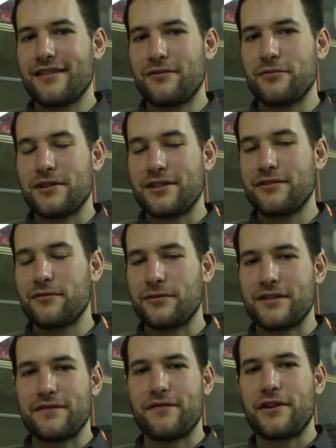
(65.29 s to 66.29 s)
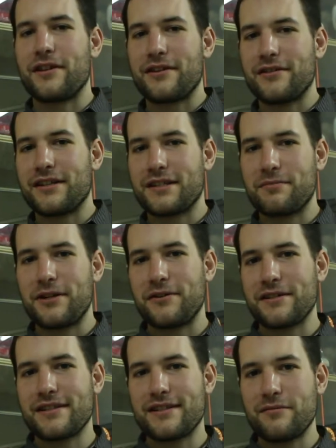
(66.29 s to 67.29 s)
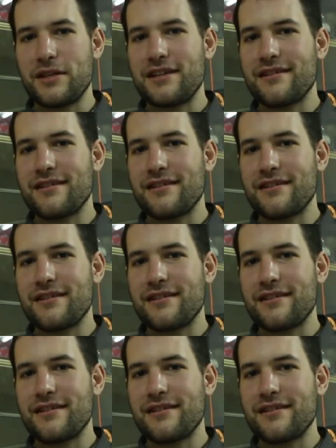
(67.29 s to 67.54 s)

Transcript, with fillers: which was a very good experience to me.